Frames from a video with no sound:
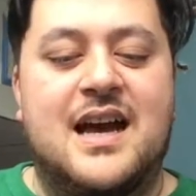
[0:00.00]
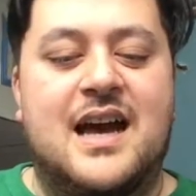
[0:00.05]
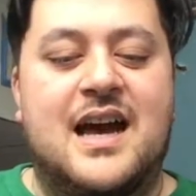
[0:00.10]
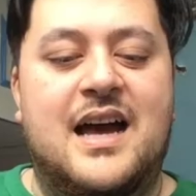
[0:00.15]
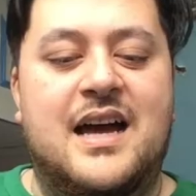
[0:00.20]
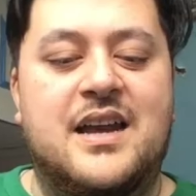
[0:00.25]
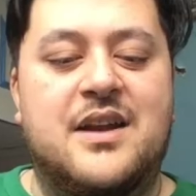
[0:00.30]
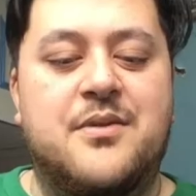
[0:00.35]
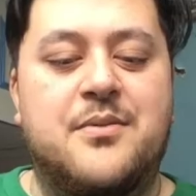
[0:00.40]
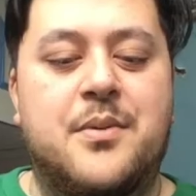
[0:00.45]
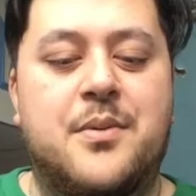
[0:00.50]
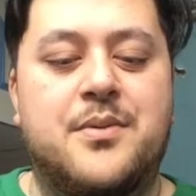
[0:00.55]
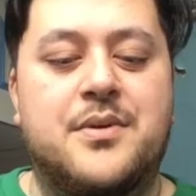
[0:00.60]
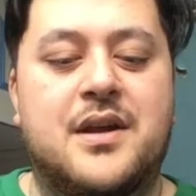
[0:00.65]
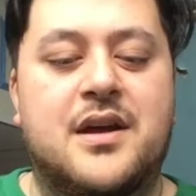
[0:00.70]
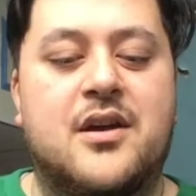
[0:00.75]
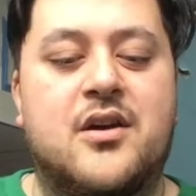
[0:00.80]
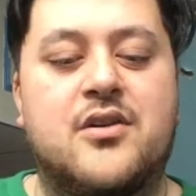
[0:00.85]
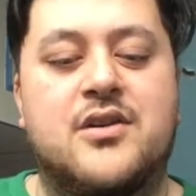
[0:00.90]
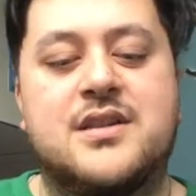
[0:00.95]
And I remember,
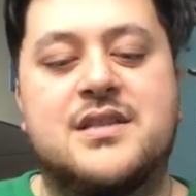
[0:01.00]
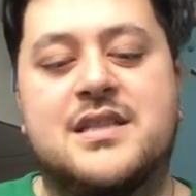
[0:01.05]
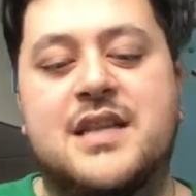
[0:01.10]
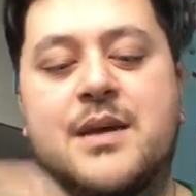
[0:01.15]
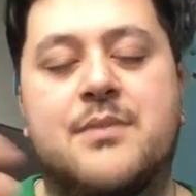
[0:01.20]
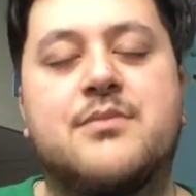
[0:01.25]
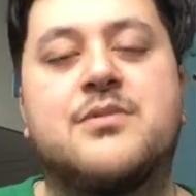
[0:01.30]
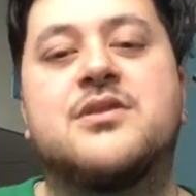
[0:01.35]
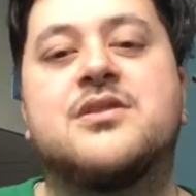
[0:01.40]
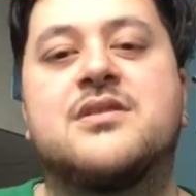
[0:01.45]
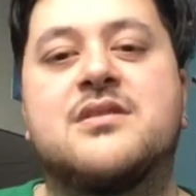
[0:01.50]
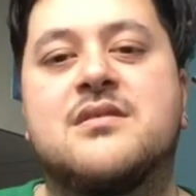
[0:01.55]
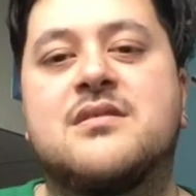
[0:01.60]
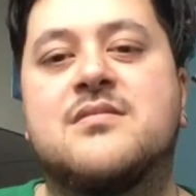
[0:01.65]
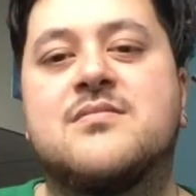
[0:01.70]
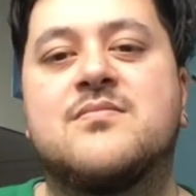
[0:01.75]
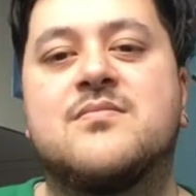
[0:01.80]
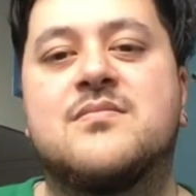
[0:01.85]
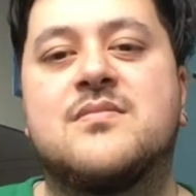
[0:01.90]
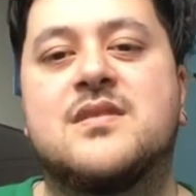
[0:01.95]
like, oh, his name is,
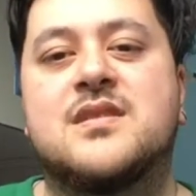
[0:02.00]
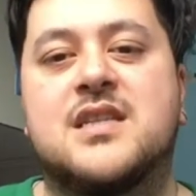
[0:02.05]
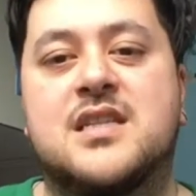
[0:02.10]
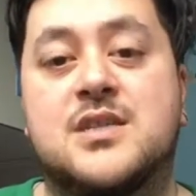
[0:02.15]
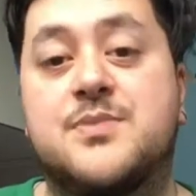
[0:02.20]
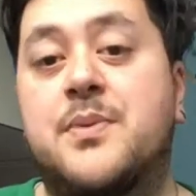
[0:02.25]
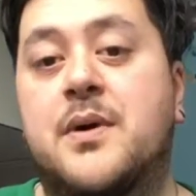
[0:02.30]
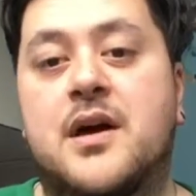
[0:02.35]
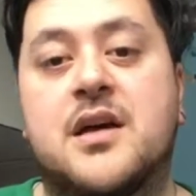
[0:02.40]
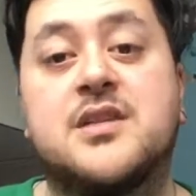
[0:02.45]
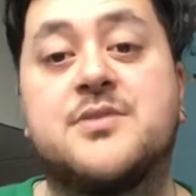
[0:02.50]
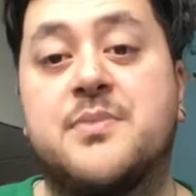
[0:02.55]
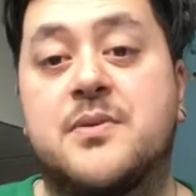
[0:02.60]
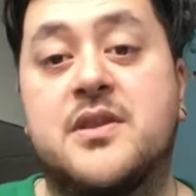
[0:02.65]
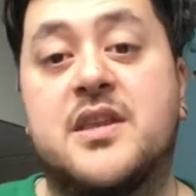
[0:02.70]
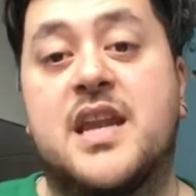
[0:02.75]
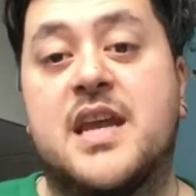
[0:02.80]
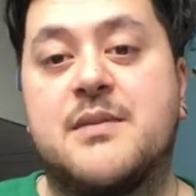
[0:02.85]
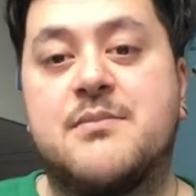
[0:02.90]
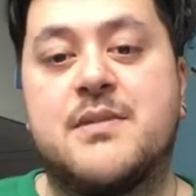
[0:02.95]
I spelled
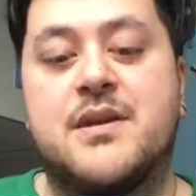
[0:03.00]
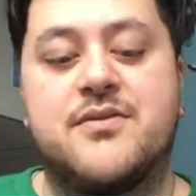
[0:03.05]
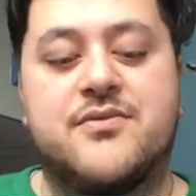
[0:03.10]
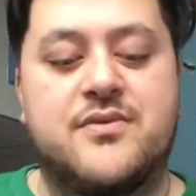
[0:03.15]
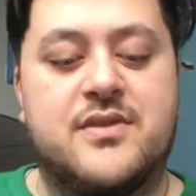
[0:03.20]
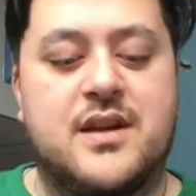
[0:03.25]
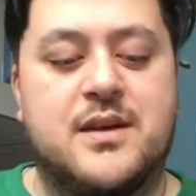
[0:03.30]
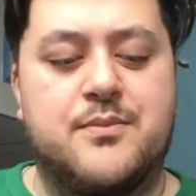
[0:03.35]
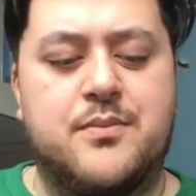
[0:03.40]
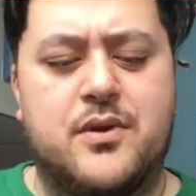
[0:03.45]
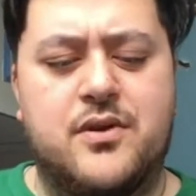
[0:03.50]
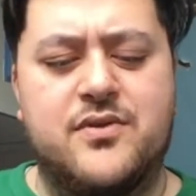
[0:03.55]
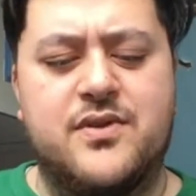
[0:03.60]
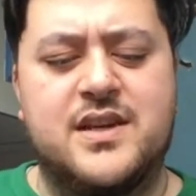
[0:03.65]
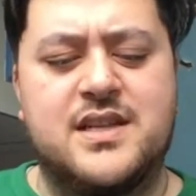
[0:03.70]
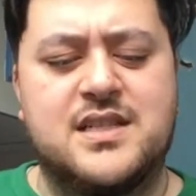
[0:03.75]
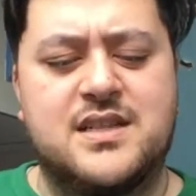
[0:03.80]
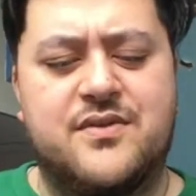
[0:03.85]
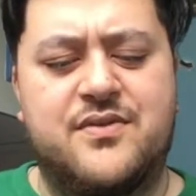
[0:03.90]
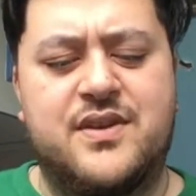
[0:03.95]
the name differently, but on
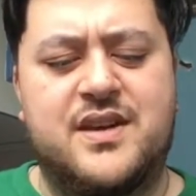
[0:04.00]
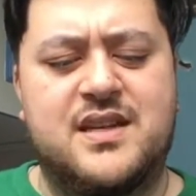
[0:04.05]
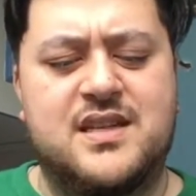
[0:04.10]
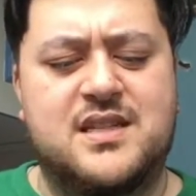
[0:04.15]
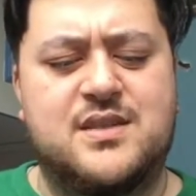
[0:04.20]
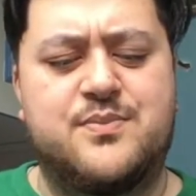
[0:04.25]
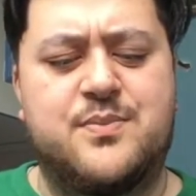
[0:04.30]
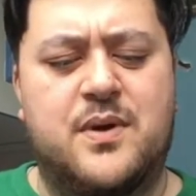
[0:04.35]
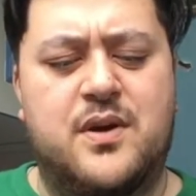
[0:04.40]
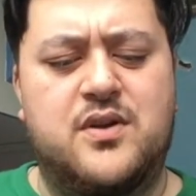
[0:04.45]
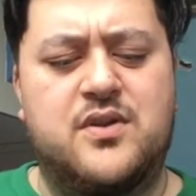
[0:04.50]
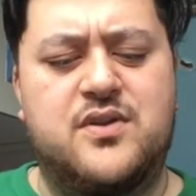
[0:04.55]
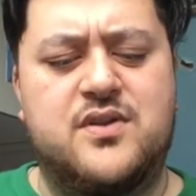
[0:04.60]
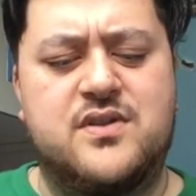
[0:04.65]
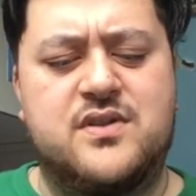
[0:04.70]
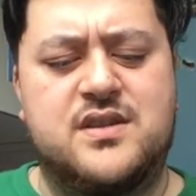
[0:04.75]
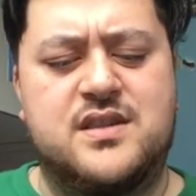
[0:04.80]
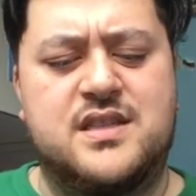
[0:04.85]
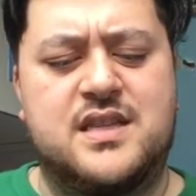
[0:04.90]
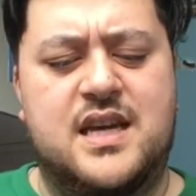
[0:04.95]
this I think it's spelled
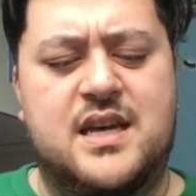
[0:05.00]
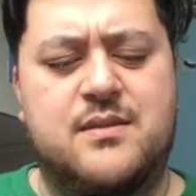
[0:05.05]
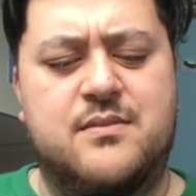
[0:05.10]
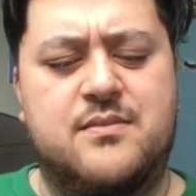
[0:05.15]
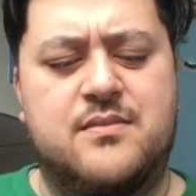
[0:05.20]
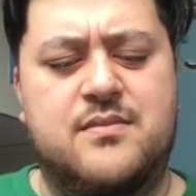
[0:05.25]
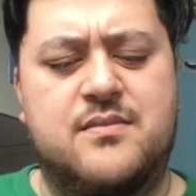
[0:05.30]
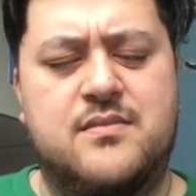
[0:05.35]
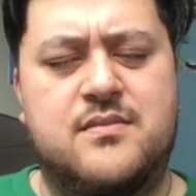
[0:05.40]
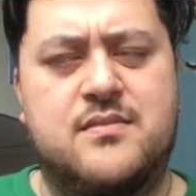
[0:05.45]
the same.